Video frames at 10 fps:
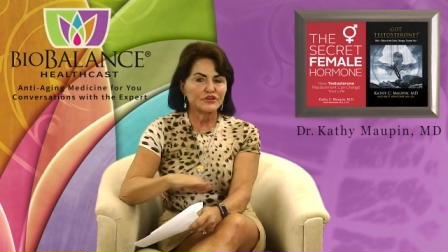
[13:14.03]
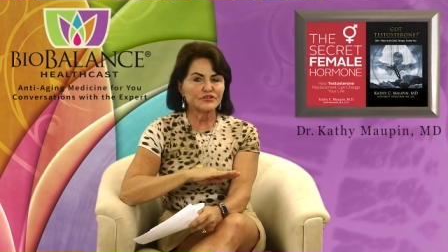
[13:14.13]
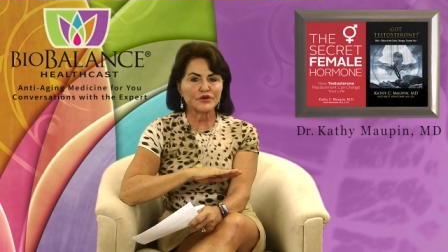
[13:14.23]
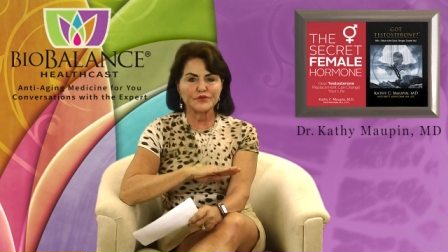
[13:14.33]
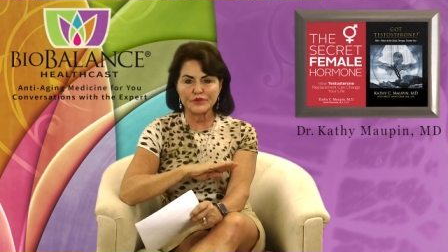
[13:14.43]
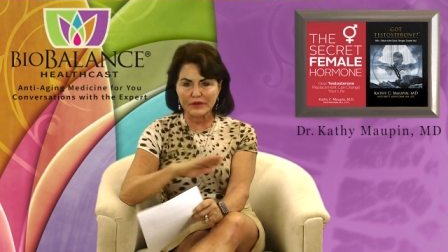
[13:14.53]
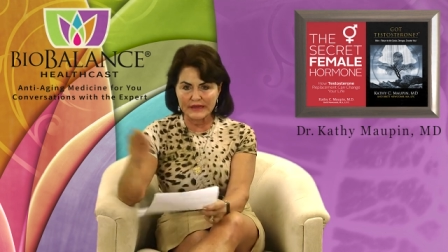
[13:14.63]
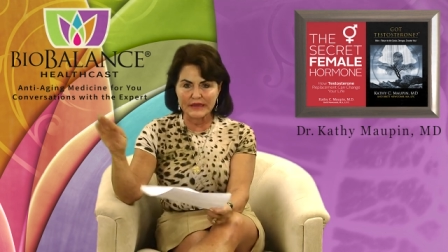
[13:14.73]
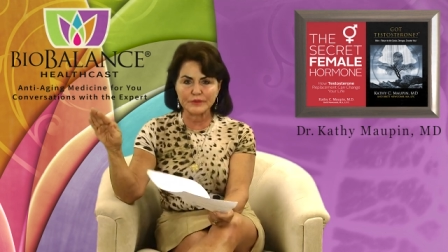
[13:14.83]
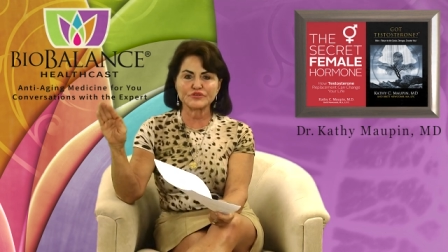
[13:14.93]
So if you can
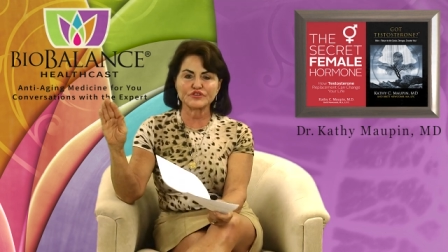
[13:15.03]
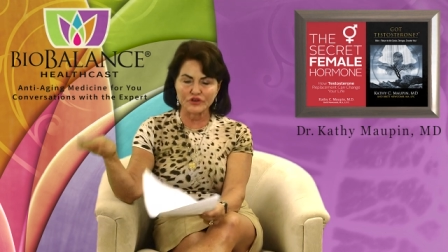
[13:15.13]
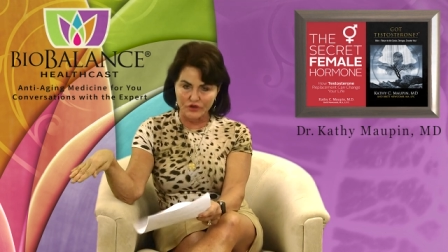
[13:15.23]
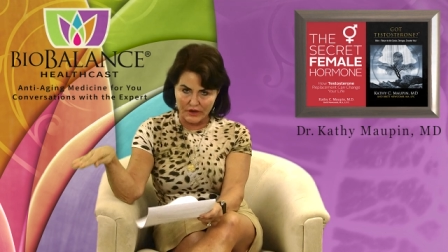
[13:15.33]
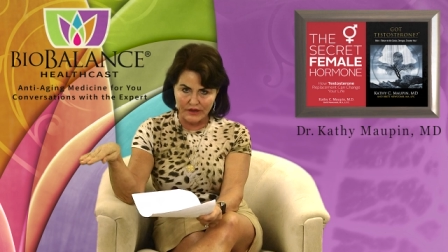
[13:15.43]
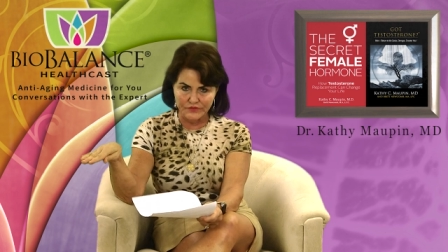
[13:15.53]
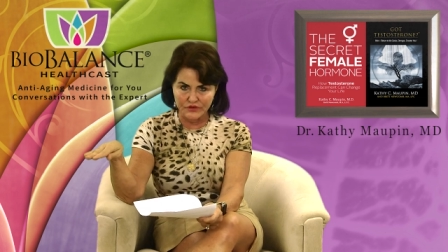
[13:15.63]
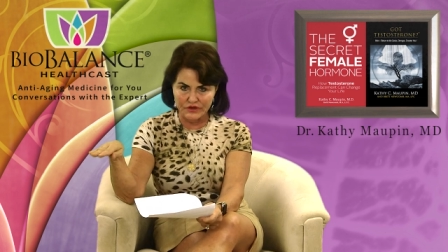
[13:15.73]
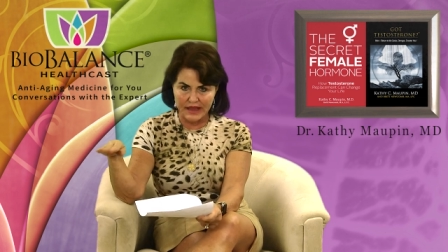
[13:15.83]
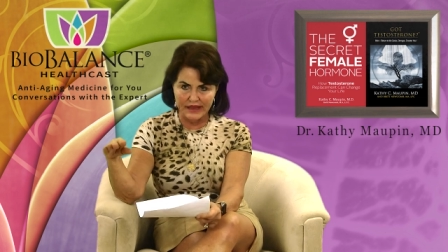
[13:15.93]
keep sugar out of
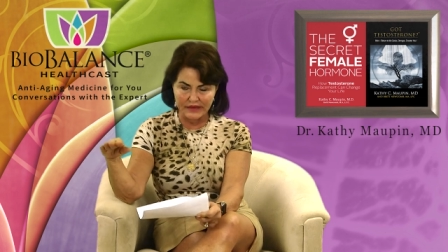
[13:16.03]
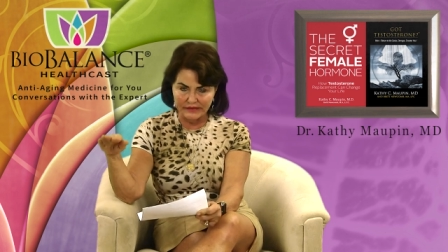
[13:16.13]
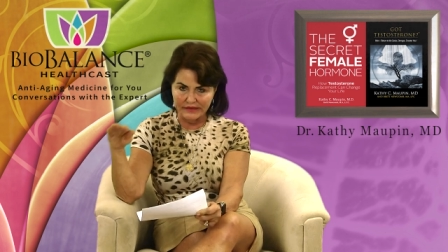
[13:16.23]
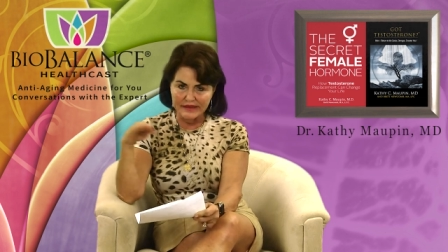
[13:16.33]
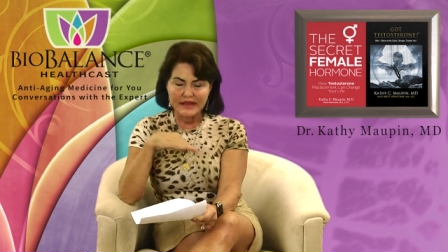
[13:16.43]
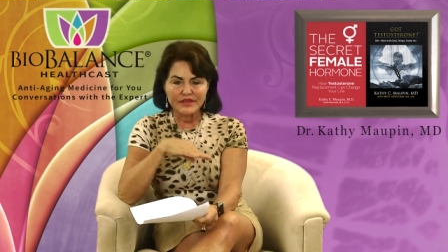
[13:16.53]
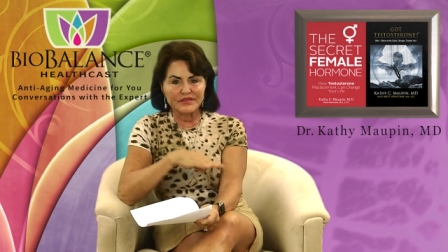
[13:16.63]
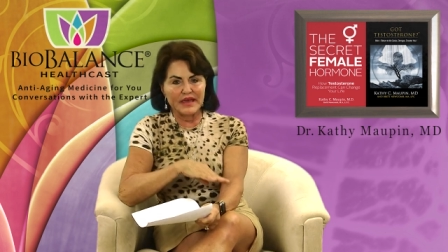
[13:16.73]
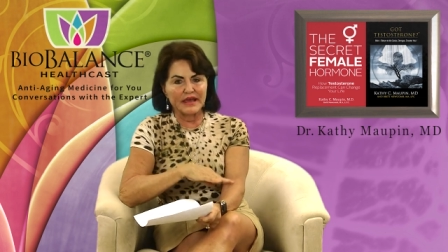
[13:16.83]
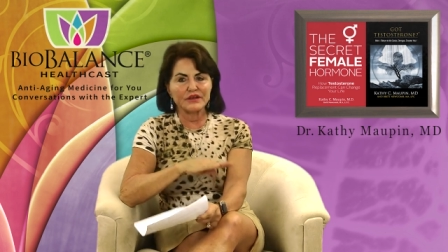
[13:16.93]
your diet,
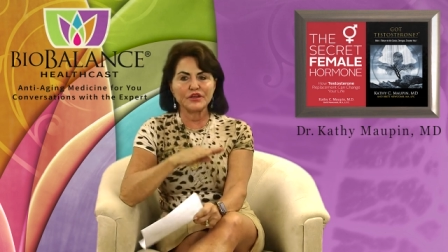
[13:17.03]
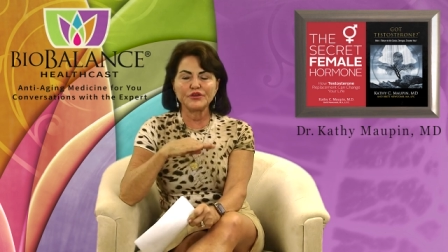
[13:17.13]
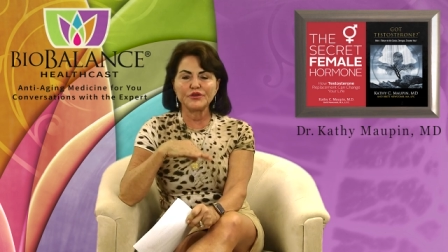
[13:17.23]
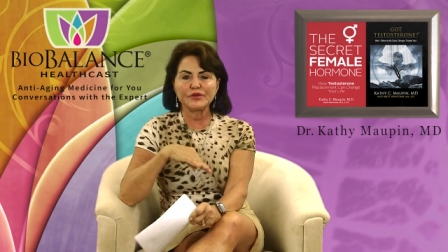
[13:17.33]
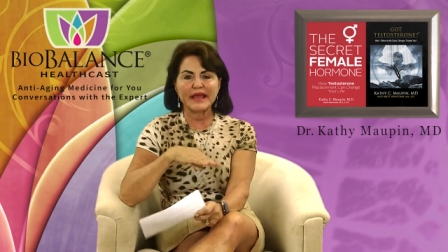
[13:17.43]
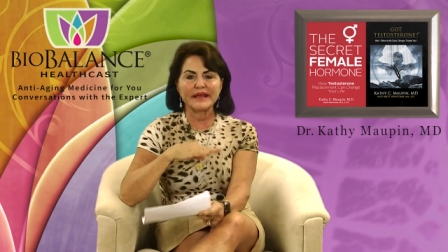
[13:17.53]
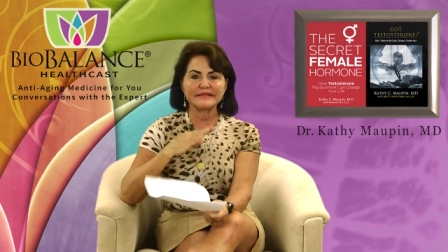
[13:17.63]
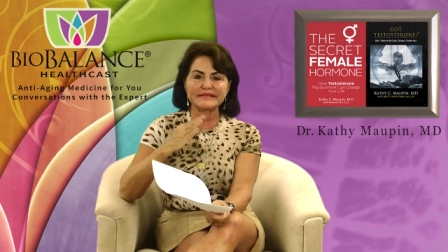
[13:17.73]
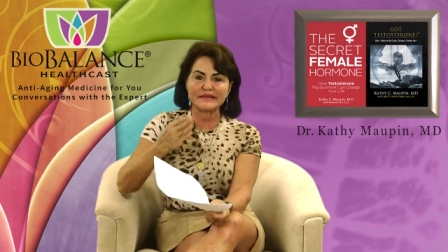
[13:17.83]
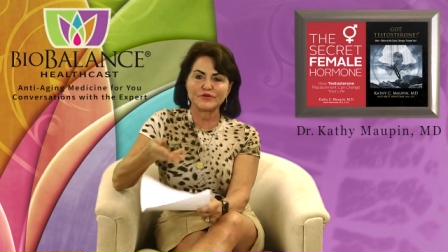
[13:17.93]
then you
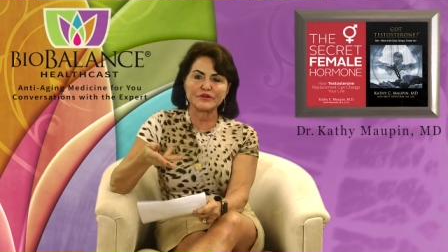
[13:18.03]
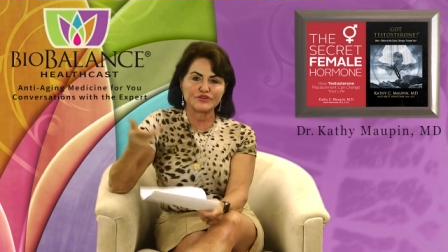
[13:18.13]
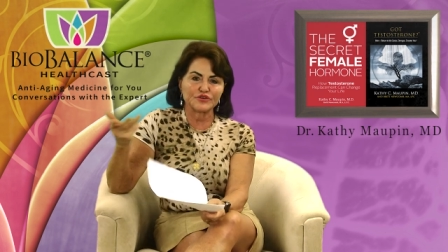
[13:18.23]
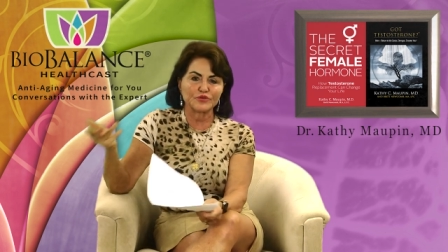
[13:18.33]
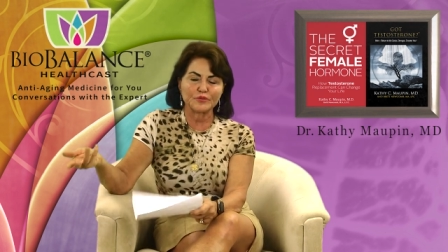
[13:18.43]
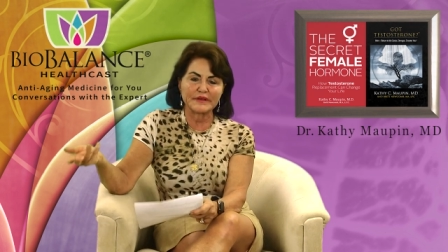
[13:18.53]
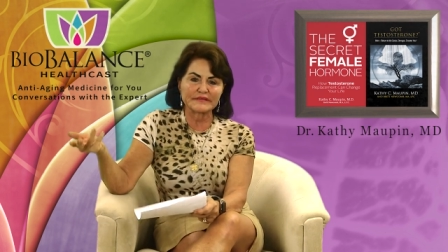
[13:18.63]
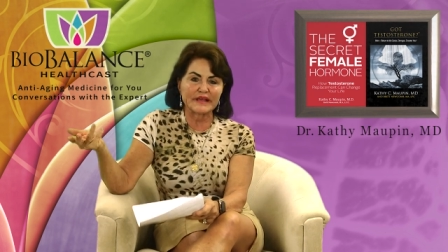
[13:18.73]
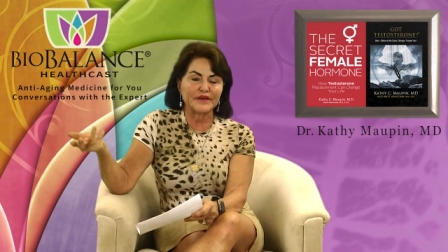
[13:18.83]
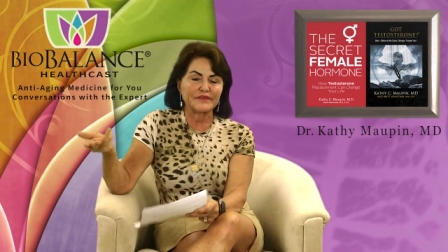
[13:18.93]
can decrease your
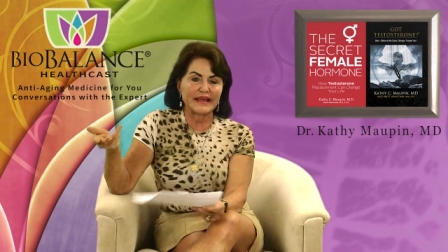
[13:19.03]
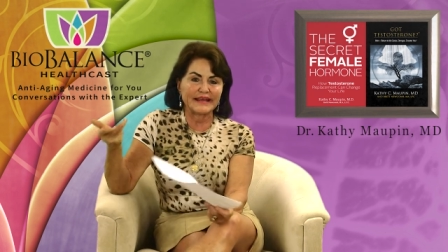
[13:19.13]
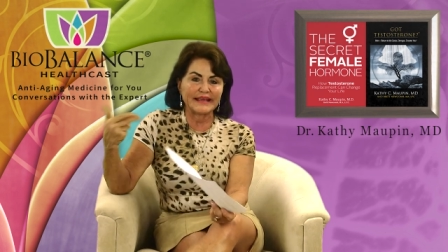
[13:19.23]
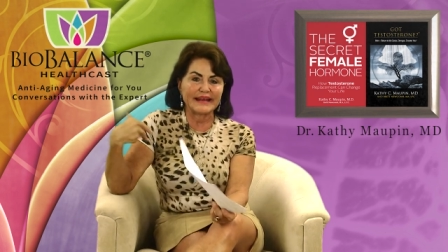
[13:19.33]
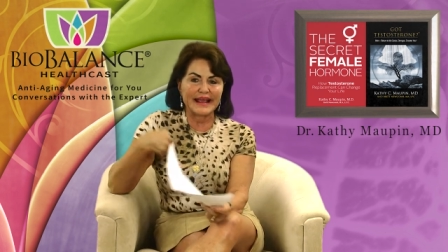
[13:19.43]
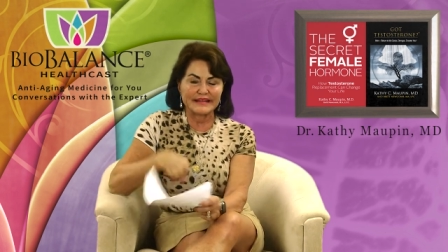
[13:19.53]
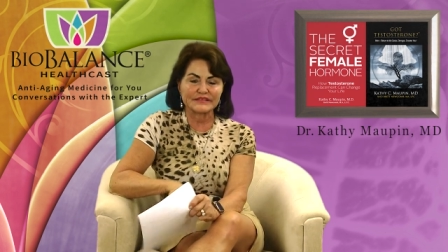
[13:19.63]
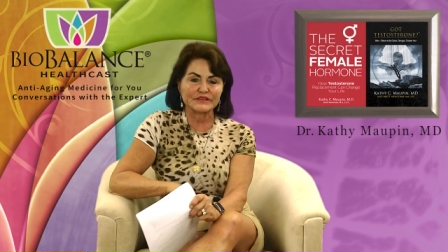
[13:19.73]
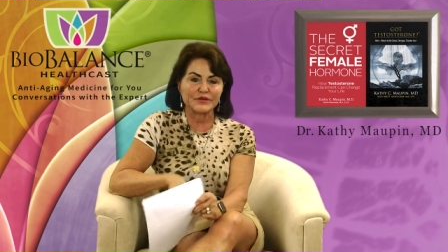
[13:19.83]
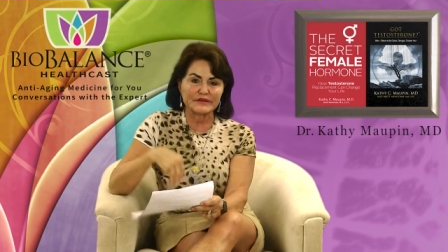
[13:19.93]
risk of getting it and
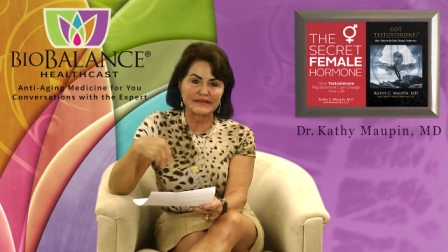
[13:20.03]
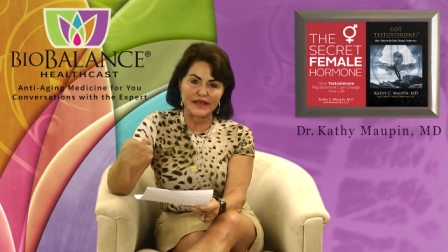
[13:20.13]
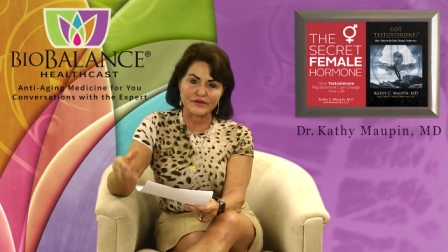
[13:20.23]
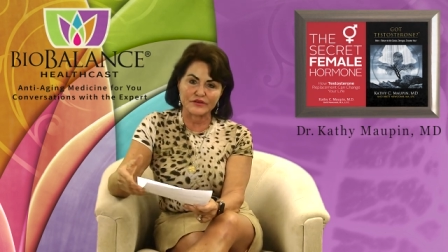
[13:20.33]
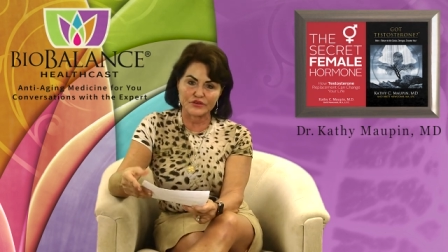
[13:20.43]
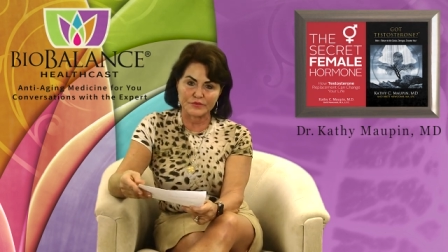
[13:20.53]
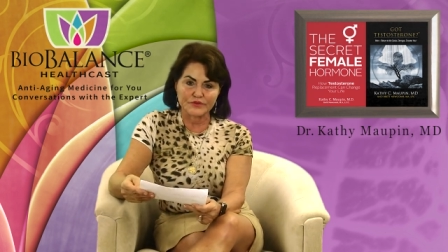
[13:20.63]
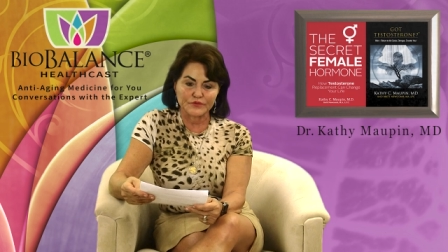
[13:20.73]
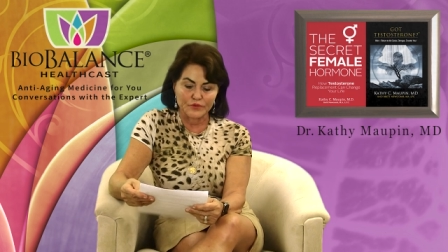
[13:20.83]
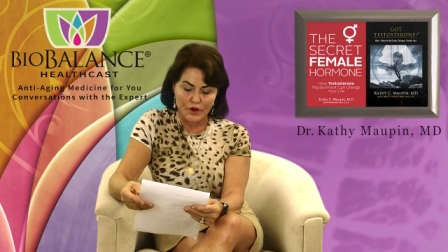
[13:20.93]
slow it down in terms
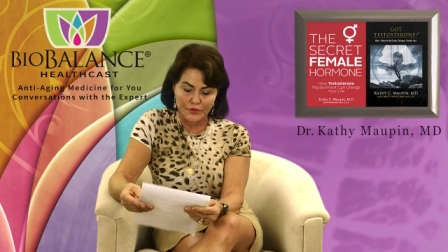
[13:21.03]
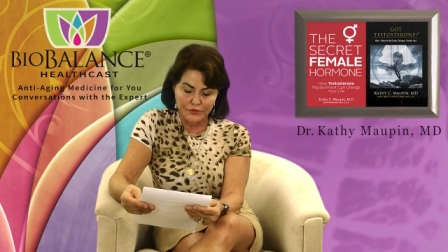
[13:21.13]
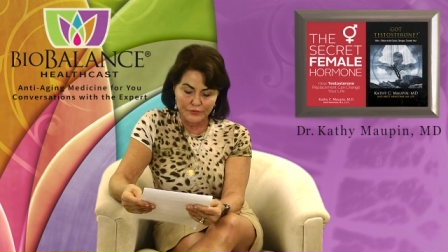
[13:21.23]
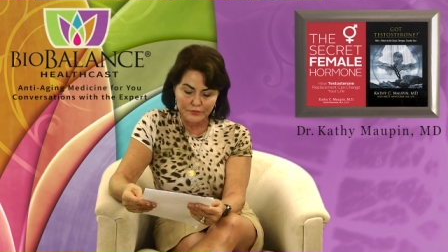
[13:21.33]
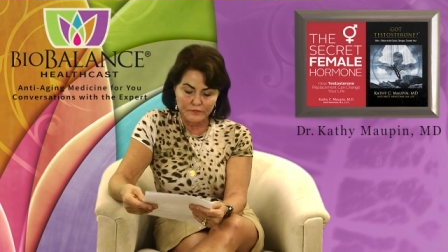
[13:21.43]
of growth.